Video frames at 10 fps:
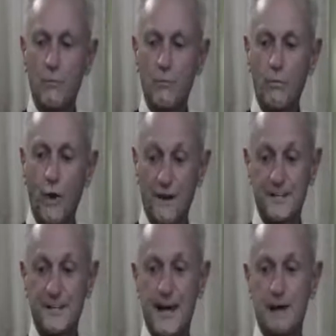what
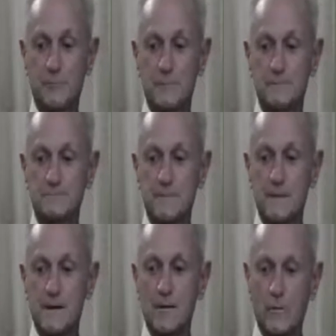could happen.
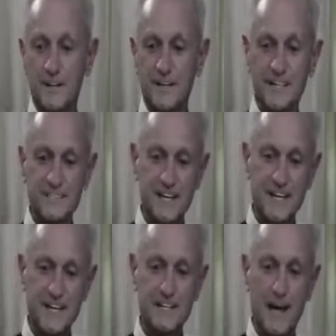Well, the next
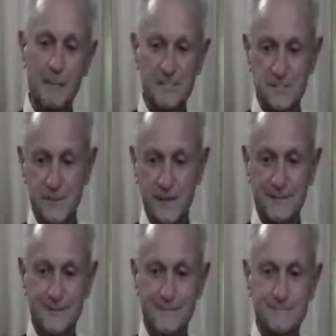day I'm
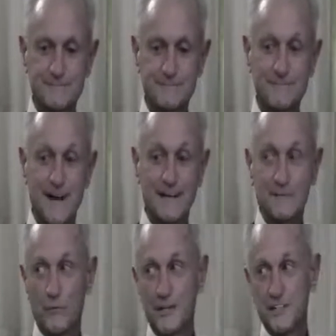expecting, I didn't
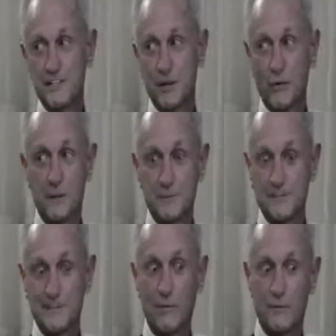know if they'd show up
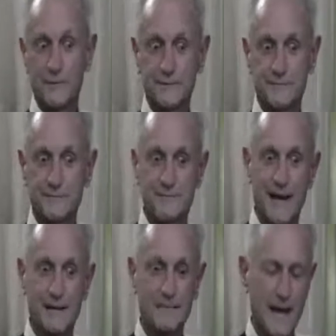because I wasn't
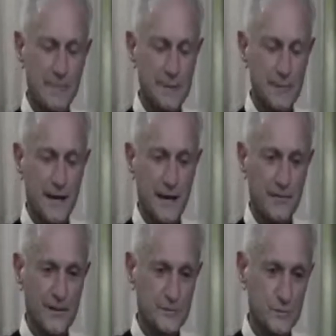that happy about how
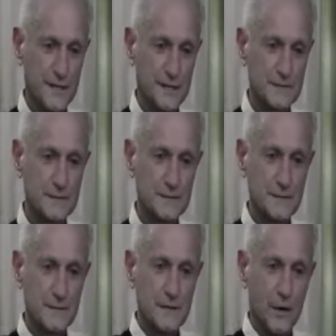things went,
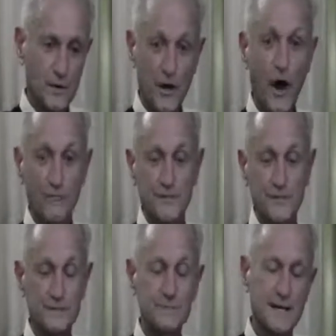or
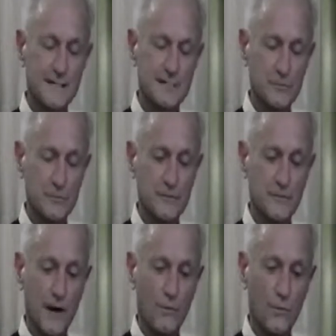confident, I guess would be the
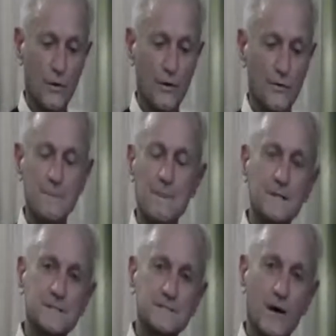right word.
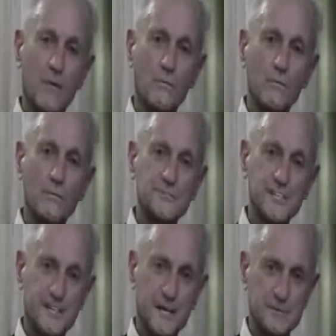So
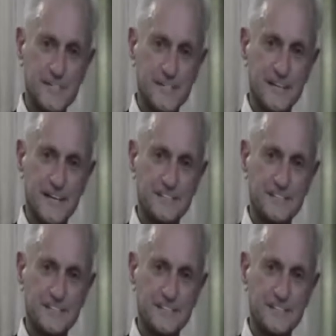she comes in the next